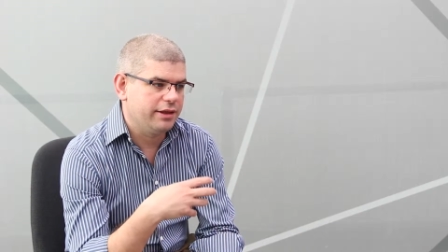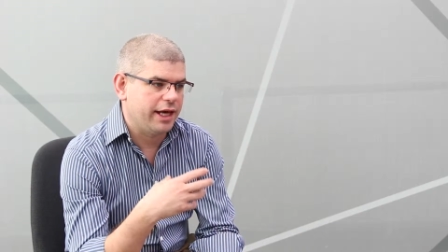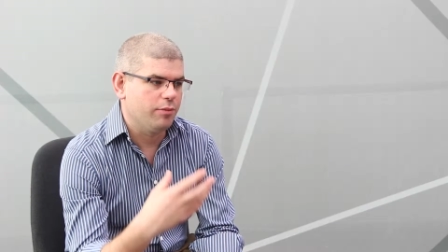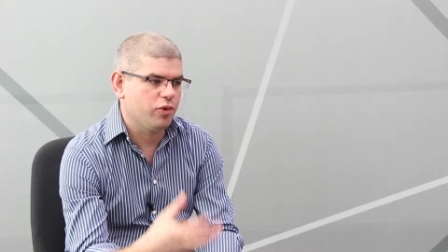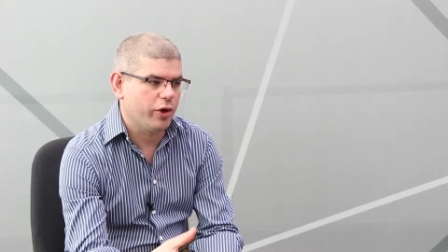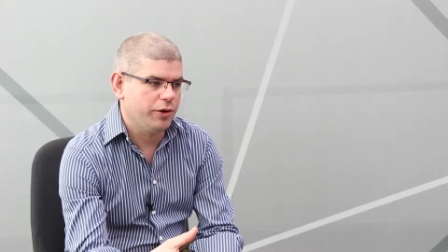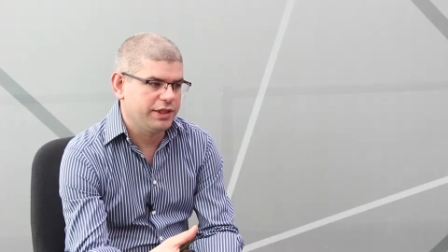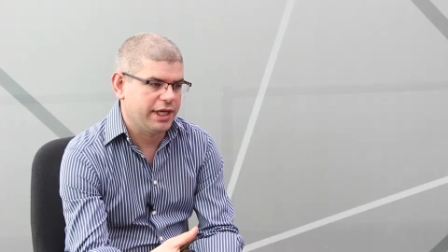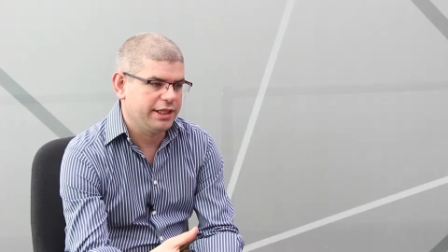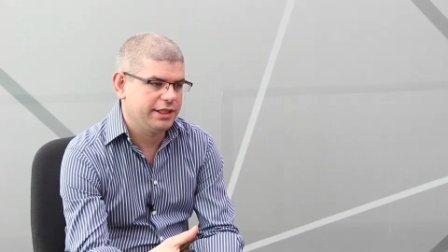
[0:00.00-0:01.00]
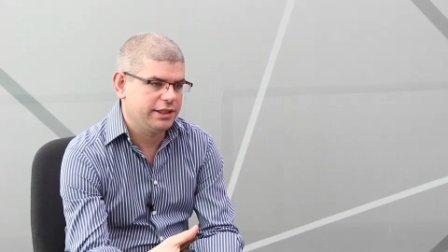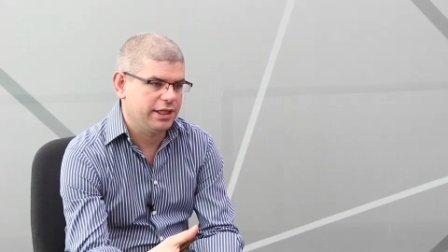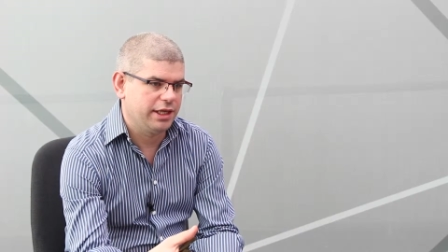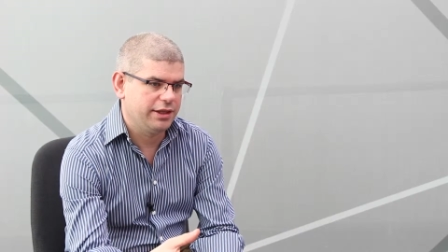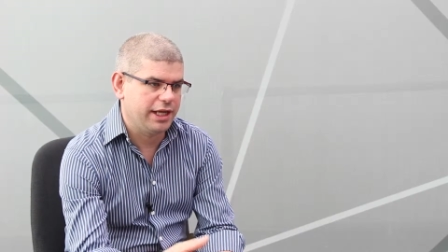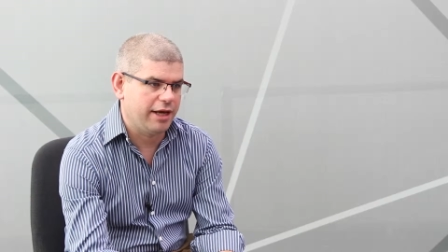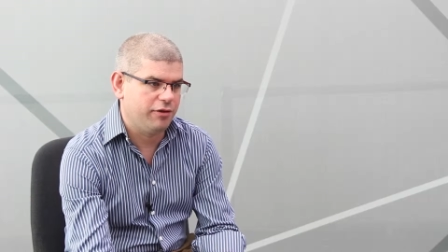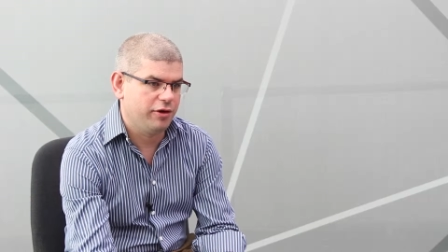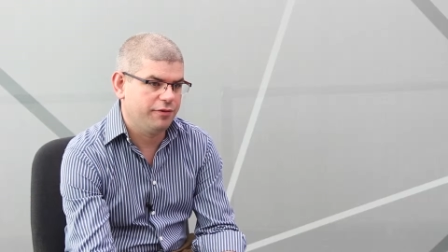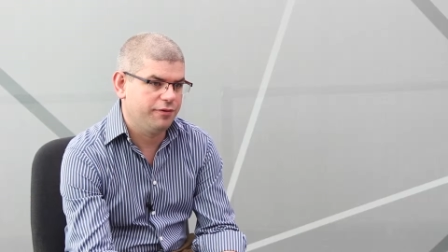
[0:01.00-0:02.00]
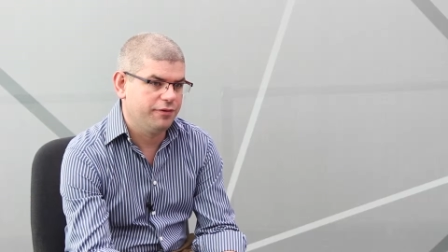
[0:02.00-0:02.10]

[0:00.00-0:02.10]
that process at the level of